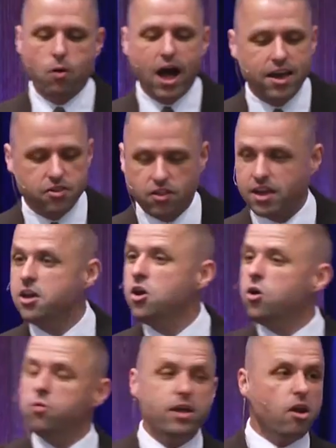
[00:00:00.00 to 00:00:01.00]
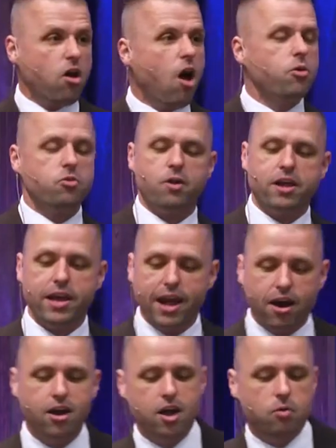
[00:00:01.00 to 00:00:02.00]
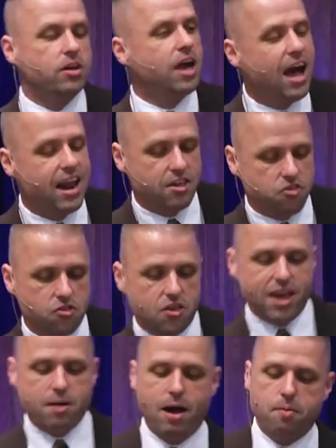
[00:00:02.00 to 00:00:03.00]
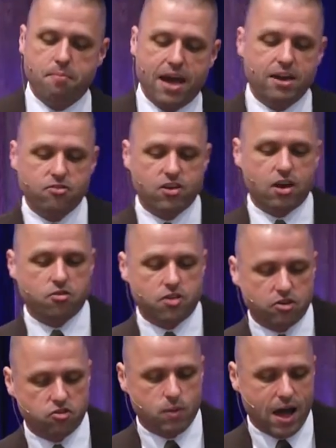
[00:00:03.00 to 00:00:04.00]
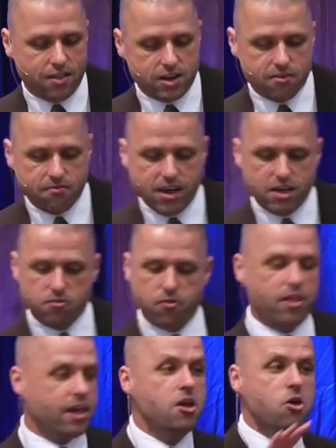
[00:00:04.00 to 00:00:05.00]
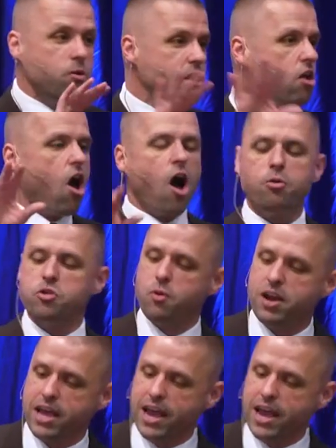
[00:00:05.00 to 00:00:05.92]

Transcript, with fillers: wisely. We don't always want to hear what God has to say about managing our sexuality faithfully. We don't always want to